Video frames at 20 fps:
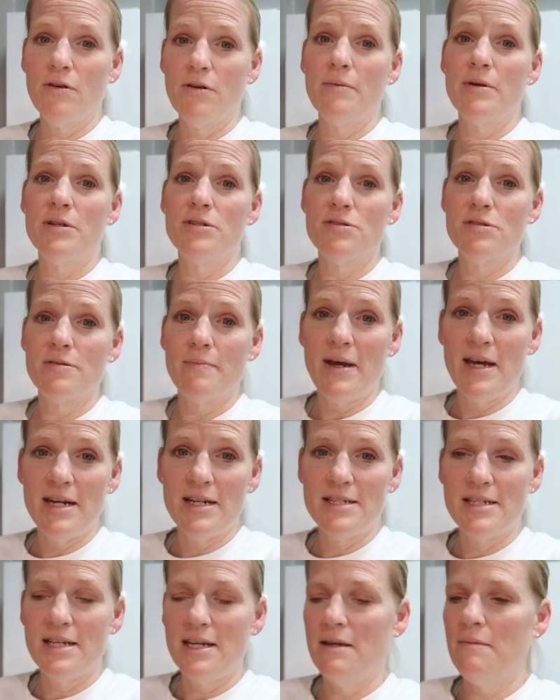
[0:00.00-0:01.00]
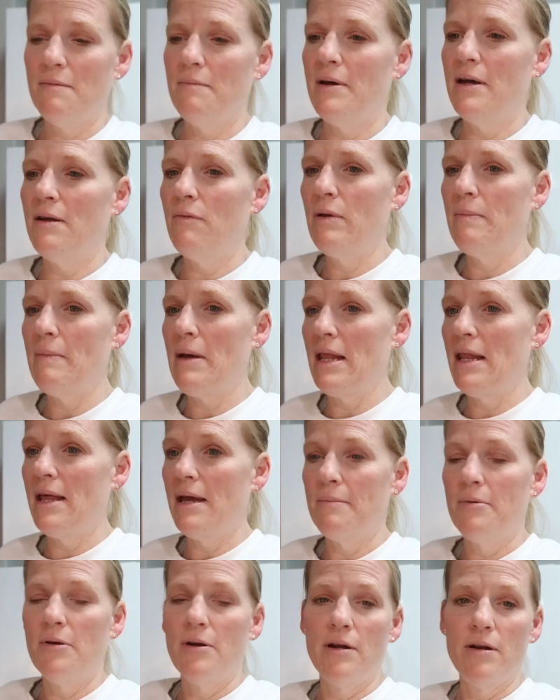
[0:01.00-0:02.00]
I'm going to do some editing, but we might
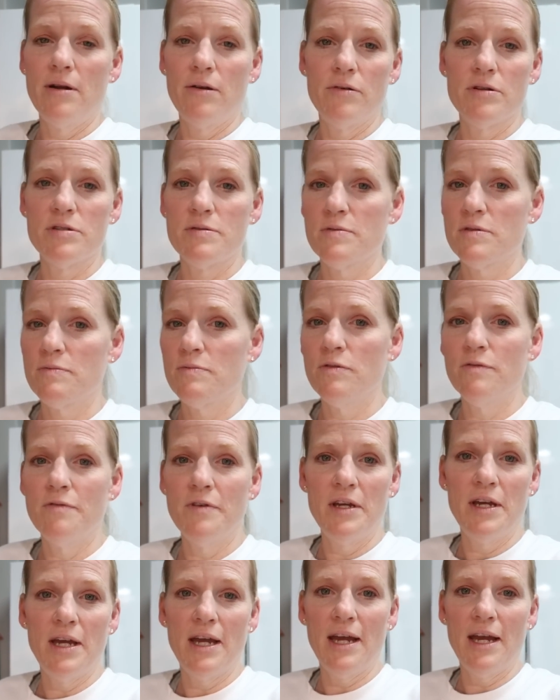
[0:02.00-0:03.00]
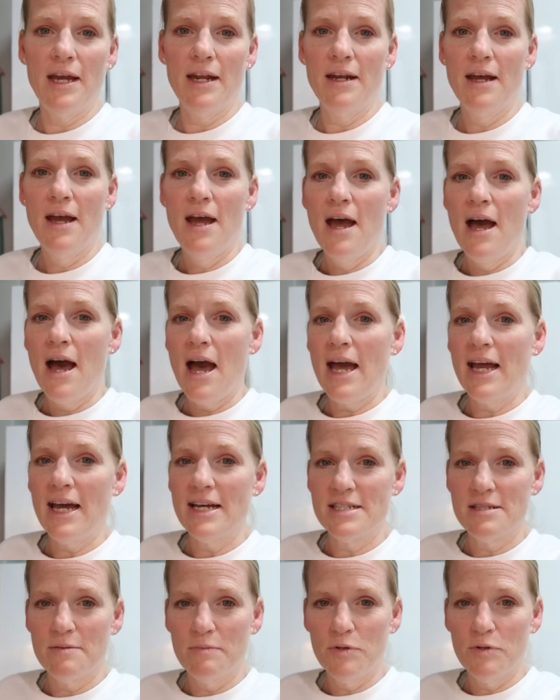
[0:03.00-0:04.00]
like put in a Christmas movie, and I
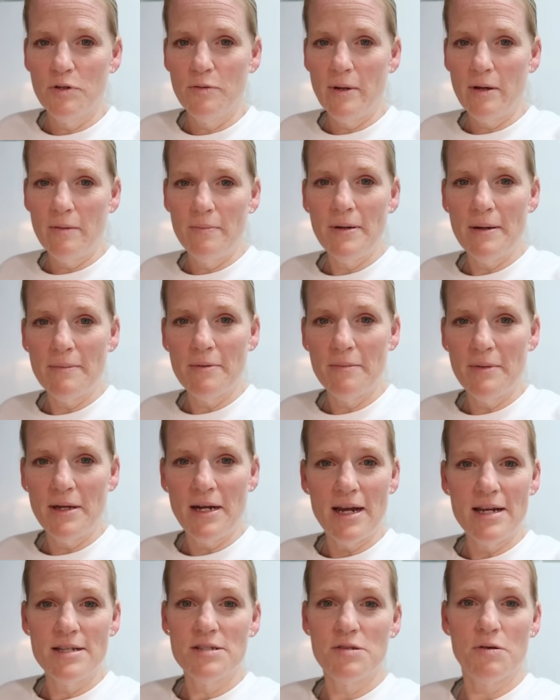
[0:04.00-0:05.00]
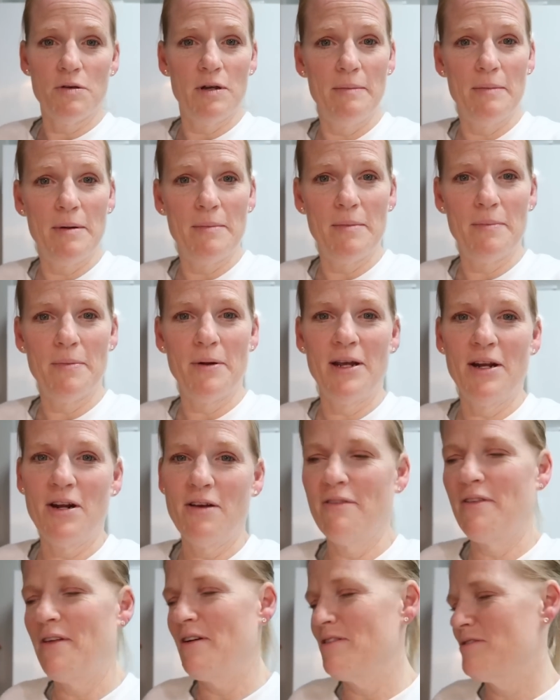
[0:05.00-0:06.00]
got some Blue Bell Peppermint ice cream. I'm going to bring it
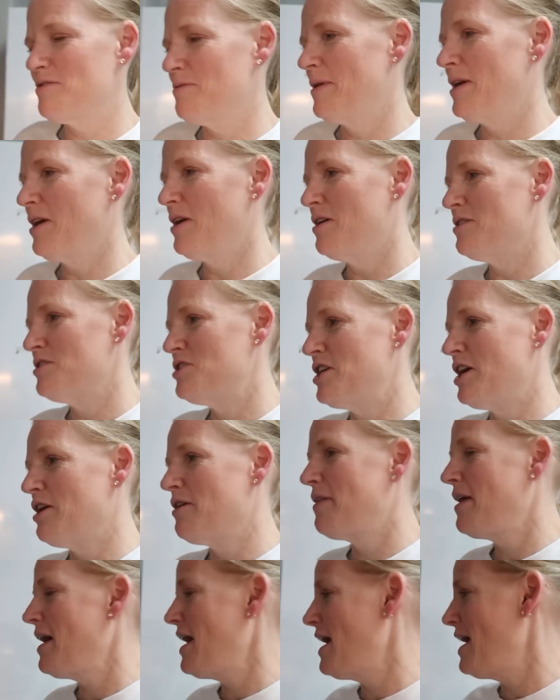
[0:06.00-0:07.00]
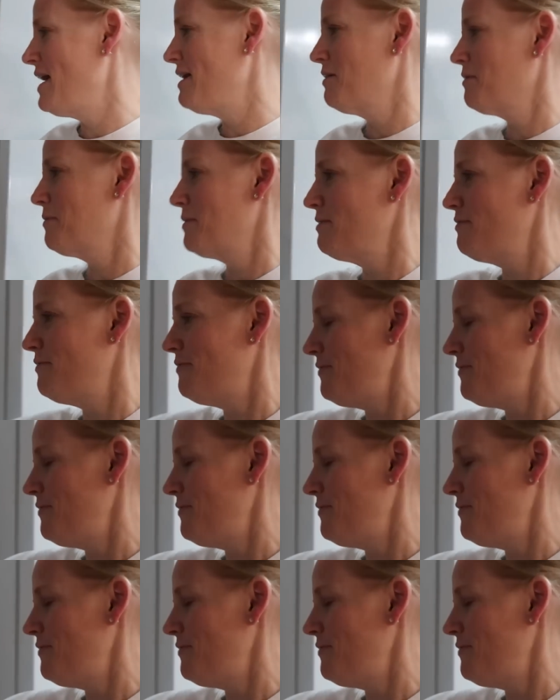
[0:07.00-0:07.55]
over there so we can all share that. It'll be